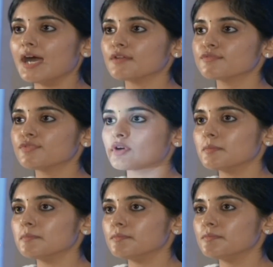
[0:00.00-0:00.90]
And for
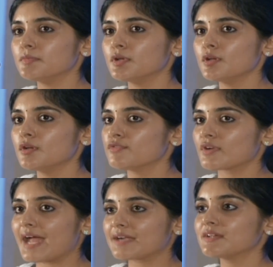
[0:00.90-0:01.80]

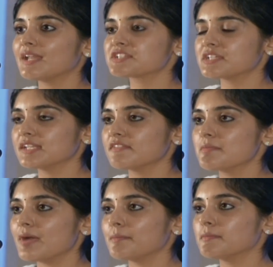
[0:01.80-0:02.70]
an actor like
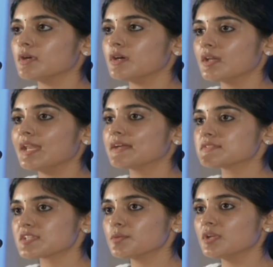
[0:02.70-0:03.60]
Shridevi ma'am, her
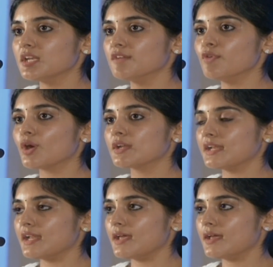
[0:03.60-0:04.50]
legacy will live on in